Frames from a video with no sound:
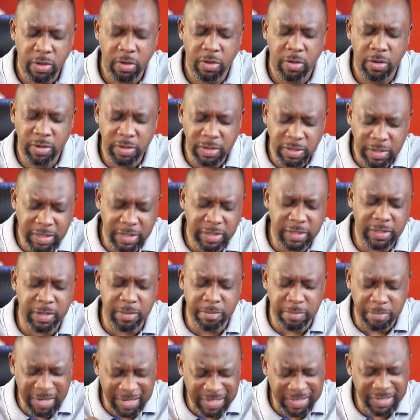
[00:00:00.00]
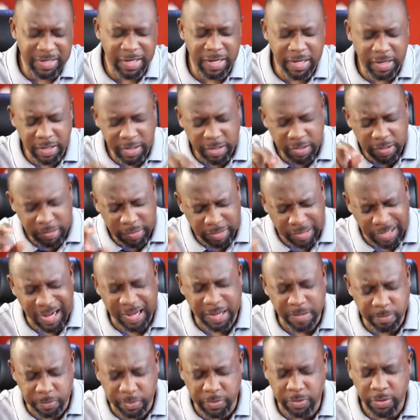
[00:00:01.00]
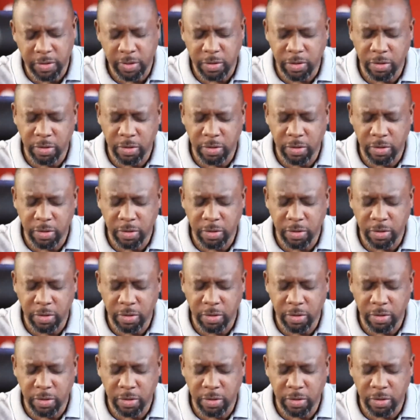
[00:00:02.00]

or need a better type